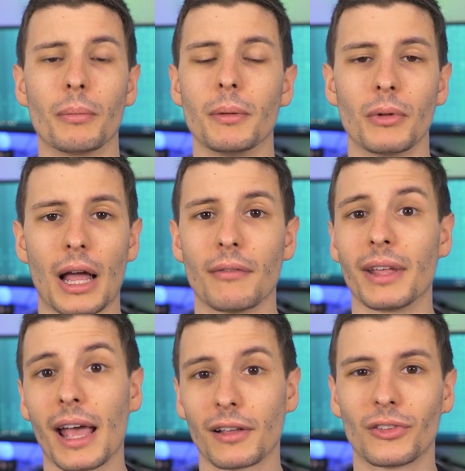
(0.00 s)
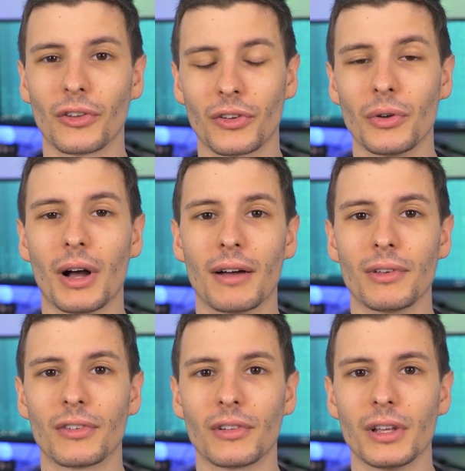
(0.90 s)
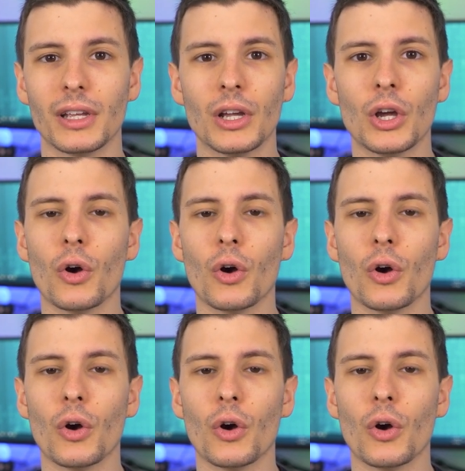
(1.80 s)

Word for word: people having access to, obviously,